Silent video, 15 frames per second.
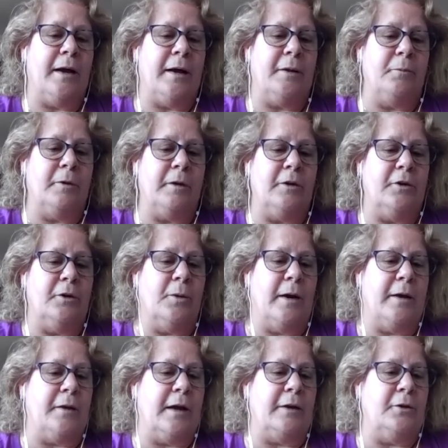really do.
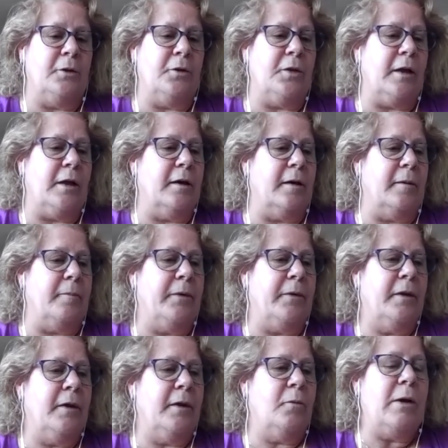I do think
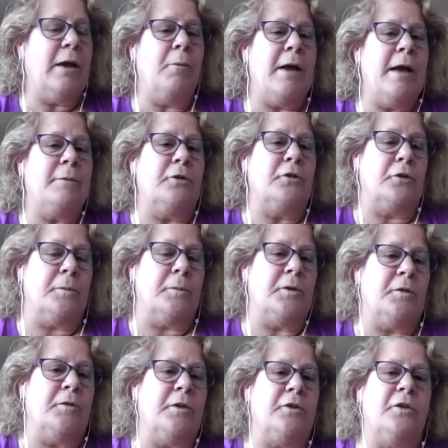we have a service
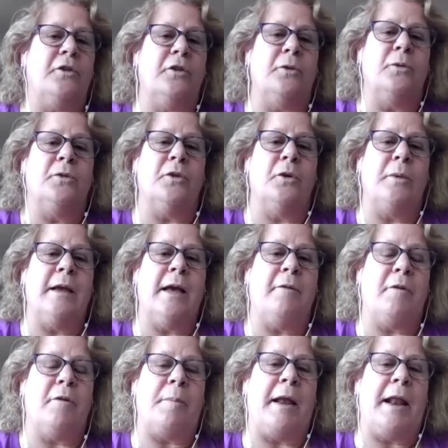division too, so we
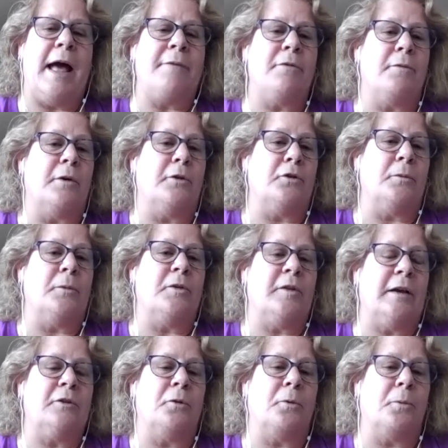have about half of our service
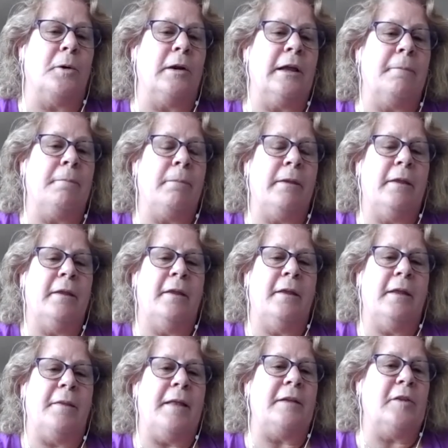techs are working,
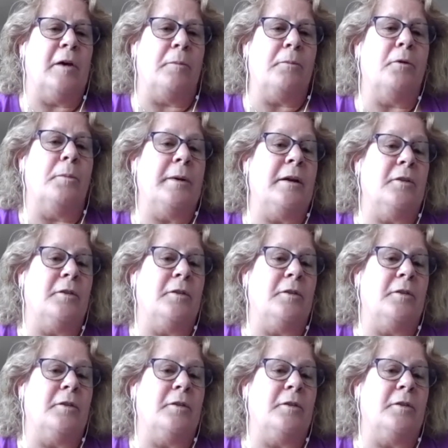and that's helpful because